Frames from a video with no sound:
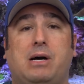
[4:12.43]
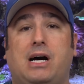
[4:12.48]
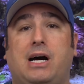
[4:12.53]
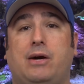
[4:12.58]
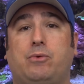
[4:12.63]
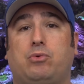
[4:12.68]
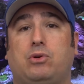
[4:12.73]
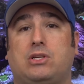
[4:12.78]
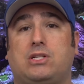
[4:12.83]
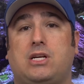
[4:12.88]

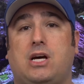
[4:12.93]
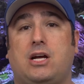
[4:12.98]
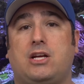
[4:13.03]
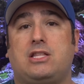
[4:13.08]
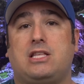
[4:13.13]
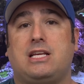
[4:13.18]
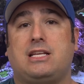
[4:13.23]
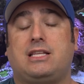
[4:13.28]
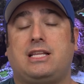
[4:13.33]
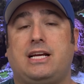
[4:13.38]
I will tell
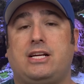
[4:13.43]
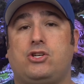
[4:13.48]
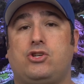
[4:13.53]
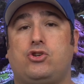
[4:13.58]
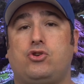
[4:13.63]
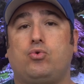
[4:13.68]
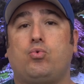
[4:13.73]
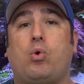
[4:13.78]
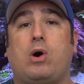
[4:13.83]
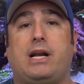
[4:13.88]
you that they
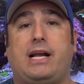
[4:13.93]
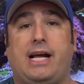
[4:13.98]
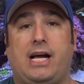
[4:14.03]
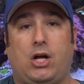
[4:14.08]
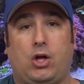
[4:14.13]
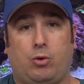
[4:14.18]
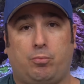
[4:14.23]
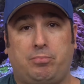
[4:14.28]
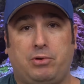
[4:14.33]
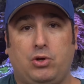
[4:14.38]
do want to
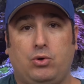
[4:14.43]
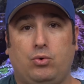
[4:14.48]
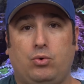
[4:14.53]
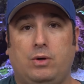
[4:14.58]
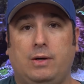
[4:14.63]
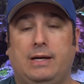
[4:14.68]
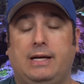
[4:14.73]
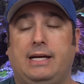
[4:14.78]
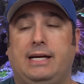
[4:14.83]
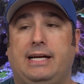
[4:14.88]
help
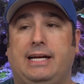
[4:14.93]
you.